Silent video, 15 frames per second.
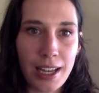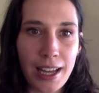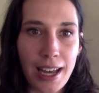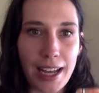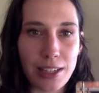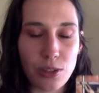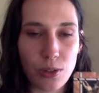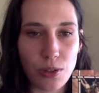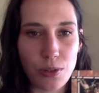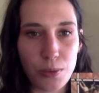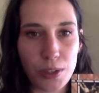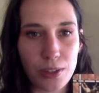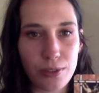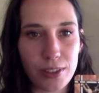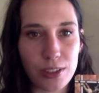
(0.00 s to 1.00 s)
And so you
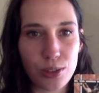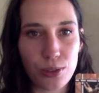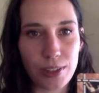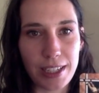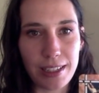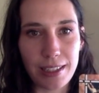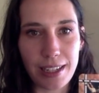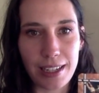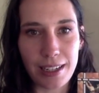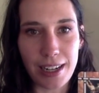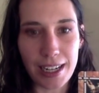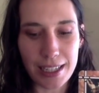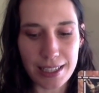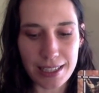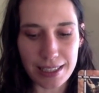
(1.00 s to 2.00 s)
want to retreat and
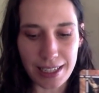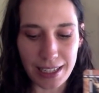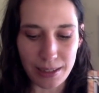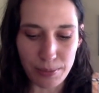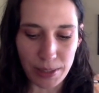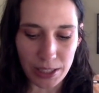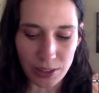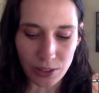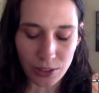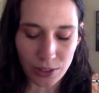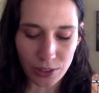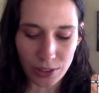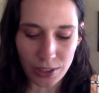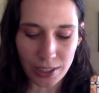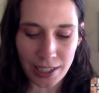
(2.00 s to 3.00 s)
isolate and be
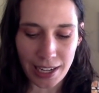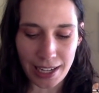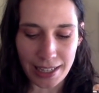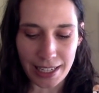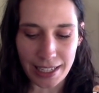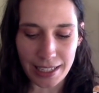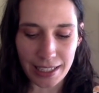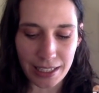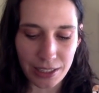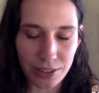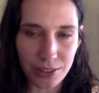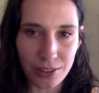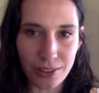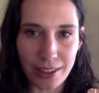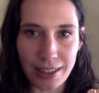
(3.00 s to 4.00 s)
alone and then
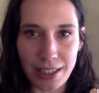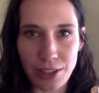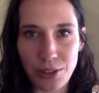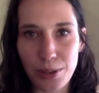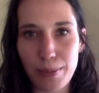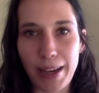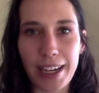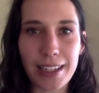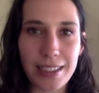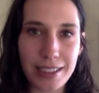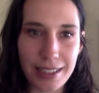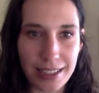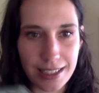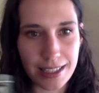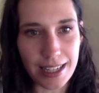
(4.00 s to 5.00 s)
heal, and then you go back into
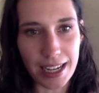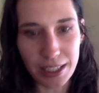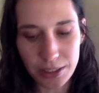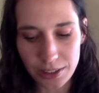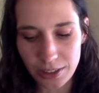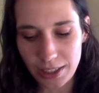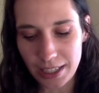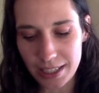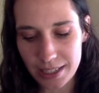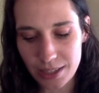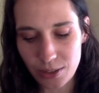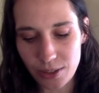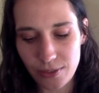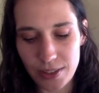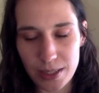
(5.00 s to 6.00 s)
this cycle, and it's
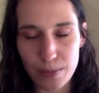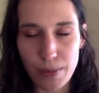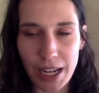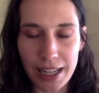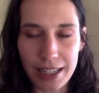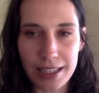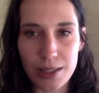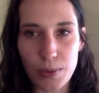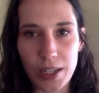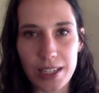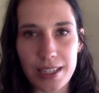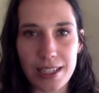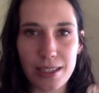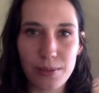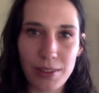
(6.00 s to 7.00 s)
sort of this balance where
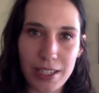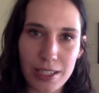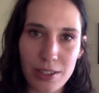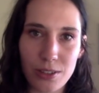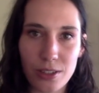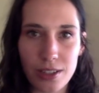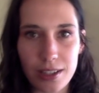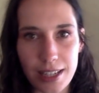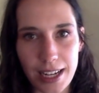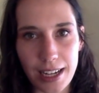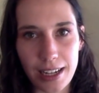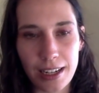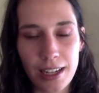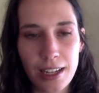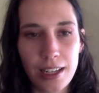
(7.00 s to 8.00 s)
it's like this or it's that.